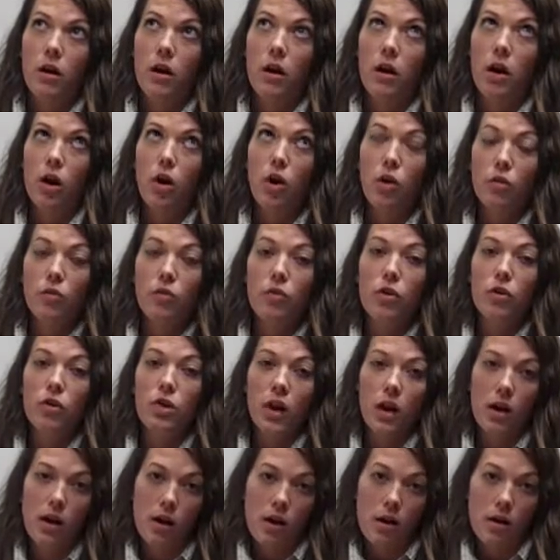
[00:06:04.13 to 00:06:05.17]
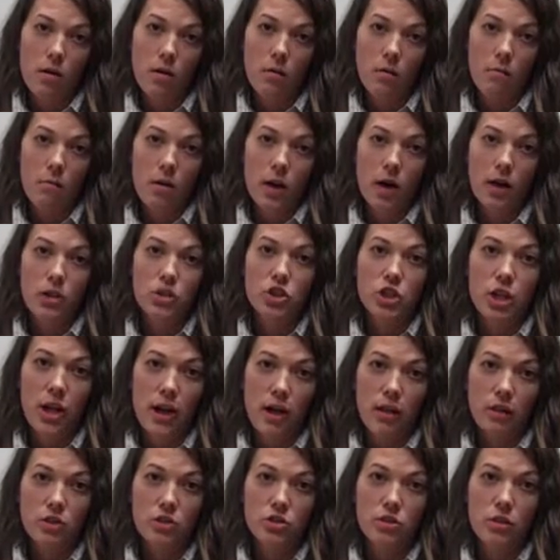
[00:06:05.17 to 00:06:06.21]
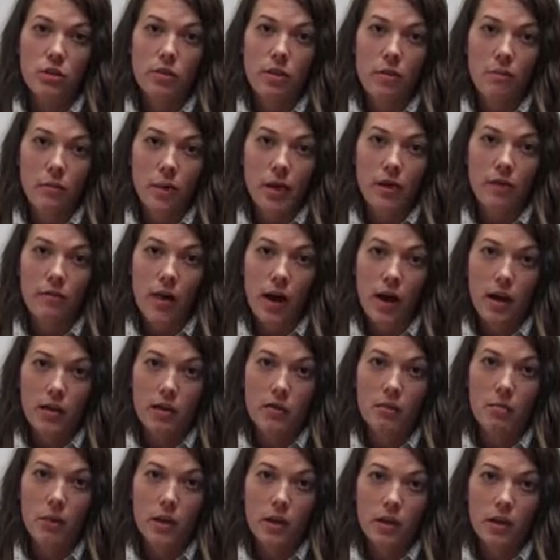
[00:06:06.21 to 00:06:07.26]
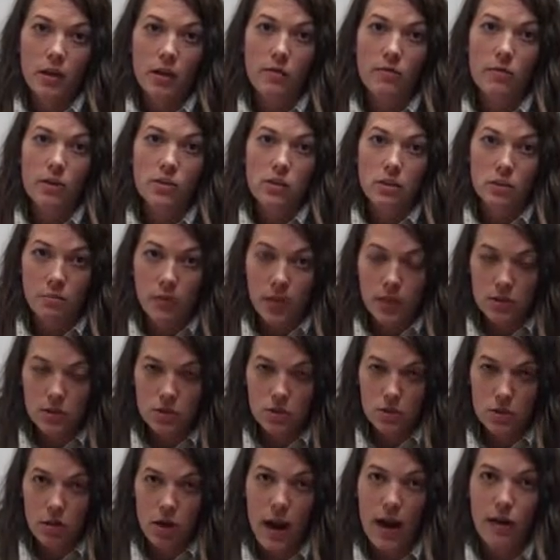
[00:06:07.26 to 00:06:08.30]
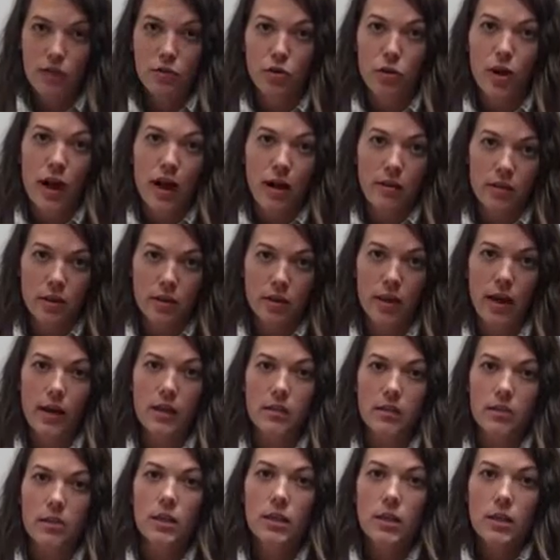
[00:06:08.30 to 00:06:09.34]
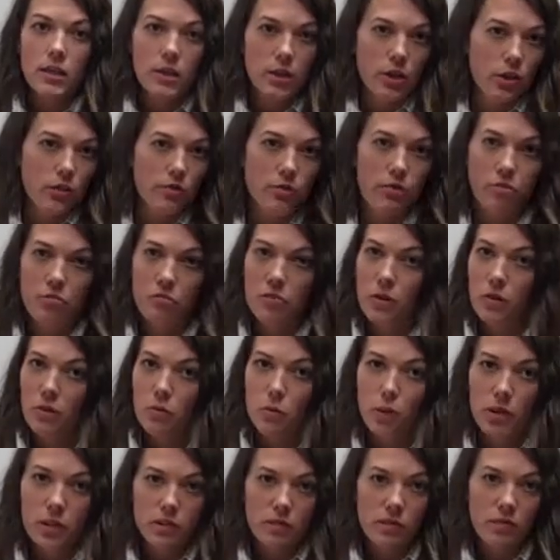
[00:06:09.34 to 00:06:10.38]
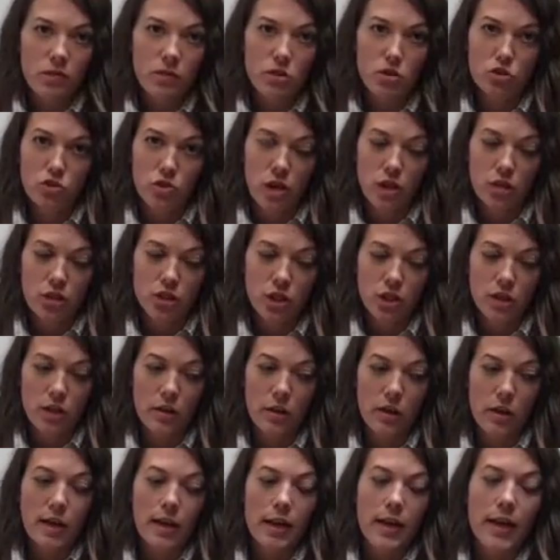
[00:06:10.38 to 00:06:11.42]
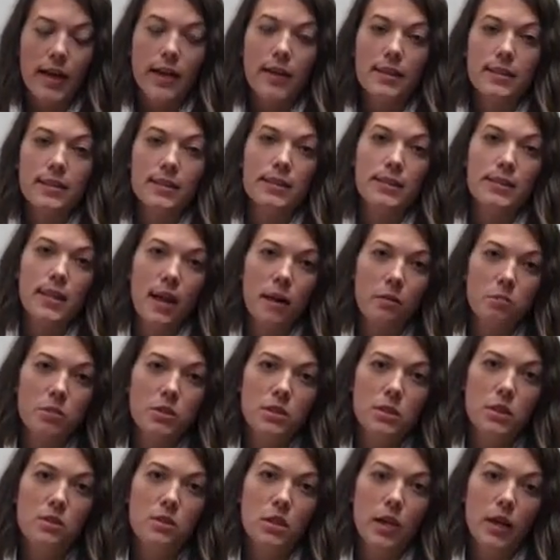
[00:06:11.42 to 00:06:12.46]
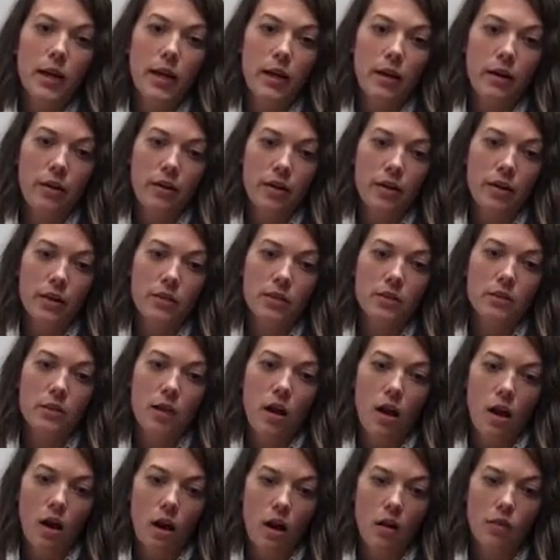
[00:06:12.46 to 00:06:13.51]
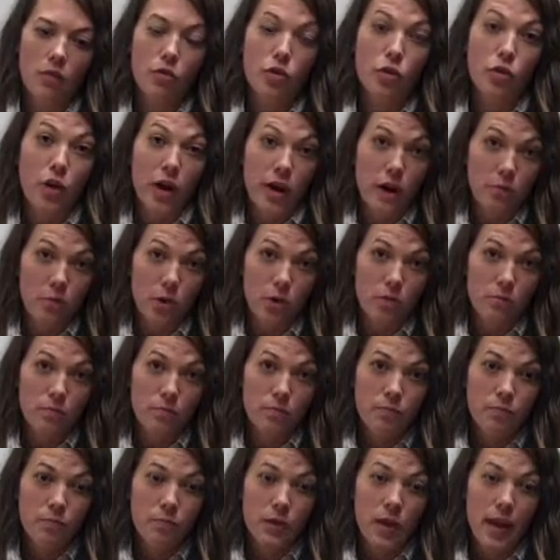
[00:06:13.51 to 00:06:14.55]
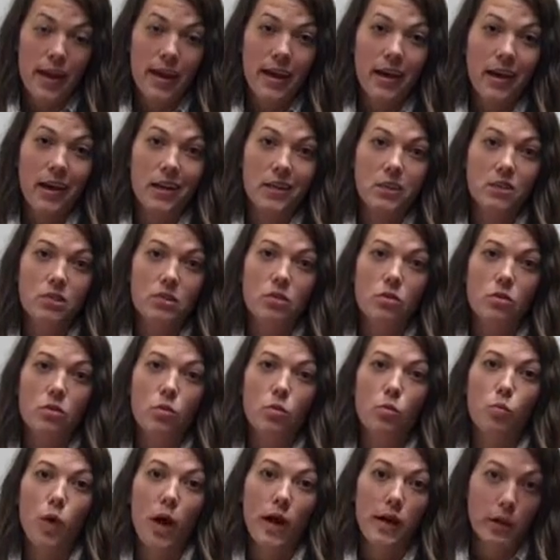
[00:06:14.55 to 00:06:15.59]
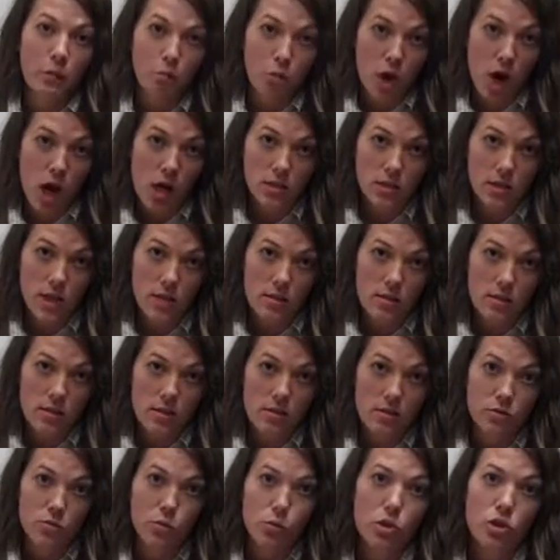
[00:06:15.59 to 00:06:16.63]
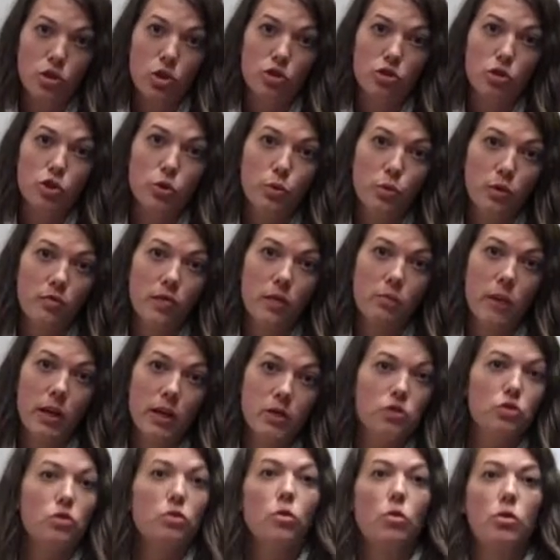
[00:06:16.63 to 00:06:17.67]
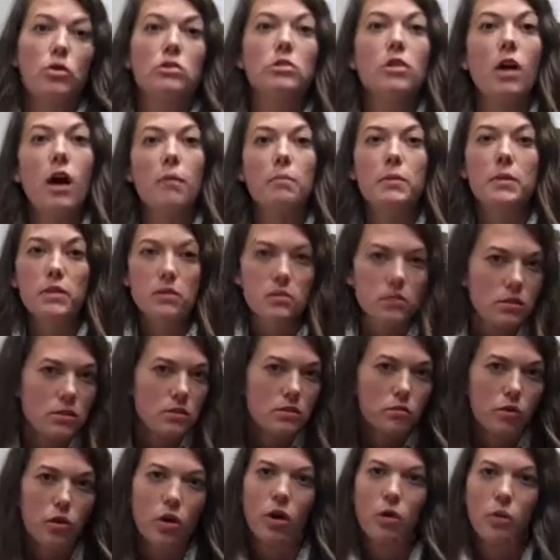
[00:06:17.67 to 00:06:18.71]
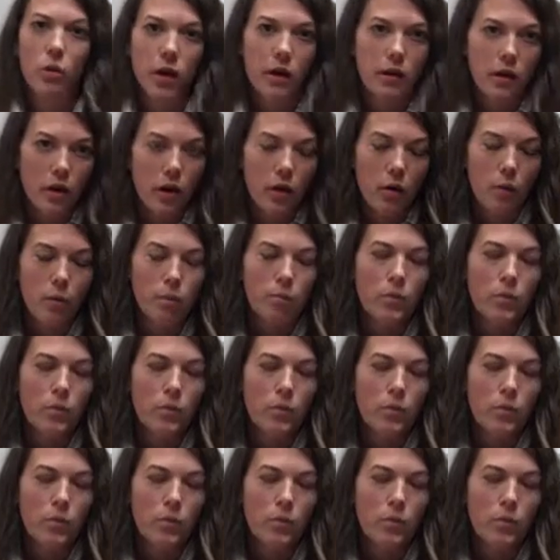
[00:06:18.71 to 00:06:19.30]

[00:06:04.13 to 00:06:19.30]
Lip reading: overcome a challenge that they may have had at the beginning of the semester after having that 15 weeks of instruction, except in the areas of grammar and writing processes, which are two of the major course competencies for O9O.